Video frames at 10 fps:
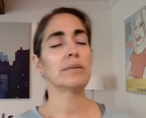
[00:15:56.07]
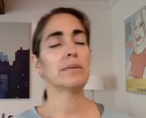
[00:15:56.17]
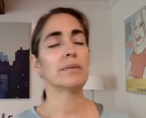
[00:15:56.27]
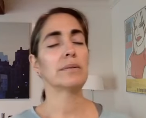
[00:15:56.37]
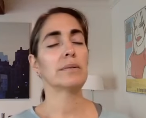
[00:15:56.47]

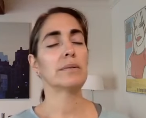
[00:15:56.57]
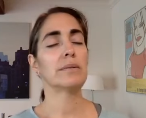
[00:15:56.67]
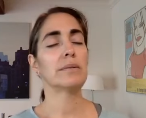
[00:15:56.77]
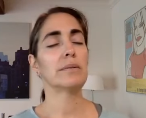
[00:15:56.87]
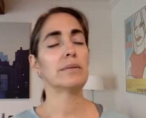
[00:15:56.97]

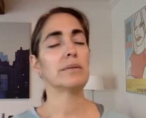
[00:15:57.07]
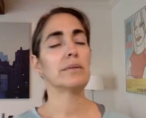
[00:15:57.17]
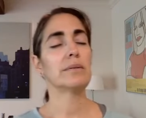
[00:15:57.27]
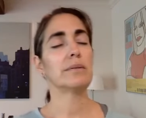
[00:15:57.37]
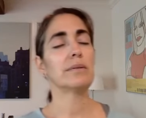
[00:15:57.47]

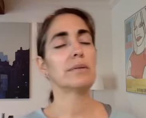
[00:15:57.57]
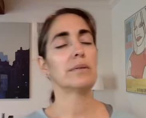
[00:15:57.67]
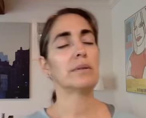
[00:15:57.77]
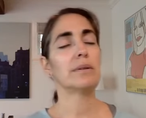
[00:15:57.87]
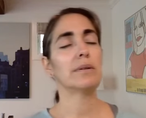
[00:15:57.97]
Nobody speaks.